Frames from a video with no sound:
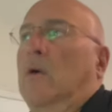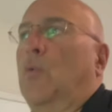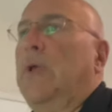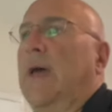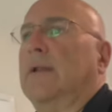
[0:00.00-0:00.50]

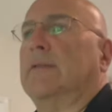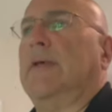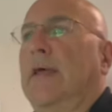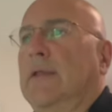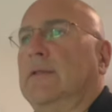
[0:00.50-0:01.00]
We had a
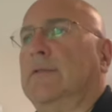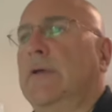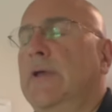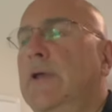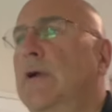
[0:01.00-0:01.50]
tenant
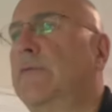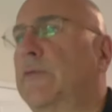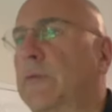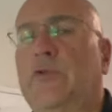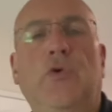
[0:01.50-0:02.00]
here
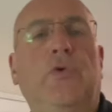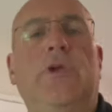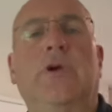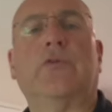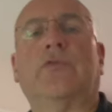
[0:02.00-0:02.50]
for 2
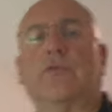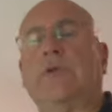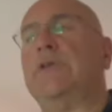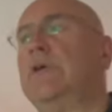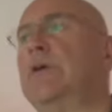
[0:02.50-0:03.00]
years,
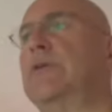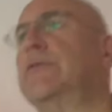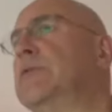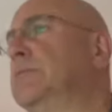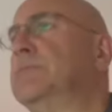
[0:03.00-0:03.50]
3
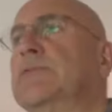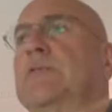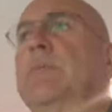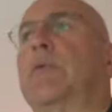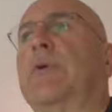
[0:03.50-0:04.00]
years.
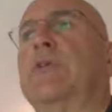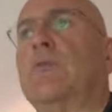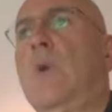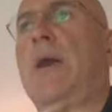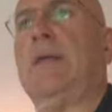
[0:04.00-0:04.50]
Simple
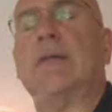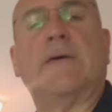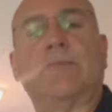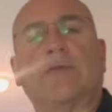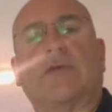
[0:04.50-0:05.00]
reason why he
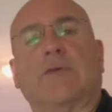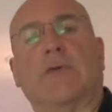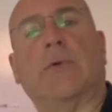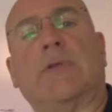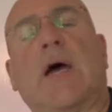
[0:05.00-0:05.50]
left is because he
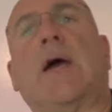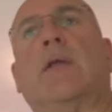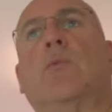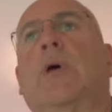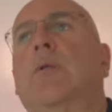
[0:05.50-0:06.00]
retired
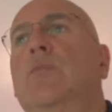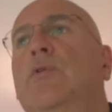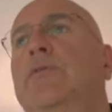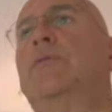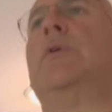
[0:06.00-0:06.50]
and
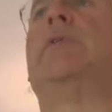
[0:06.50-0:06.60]
moved to a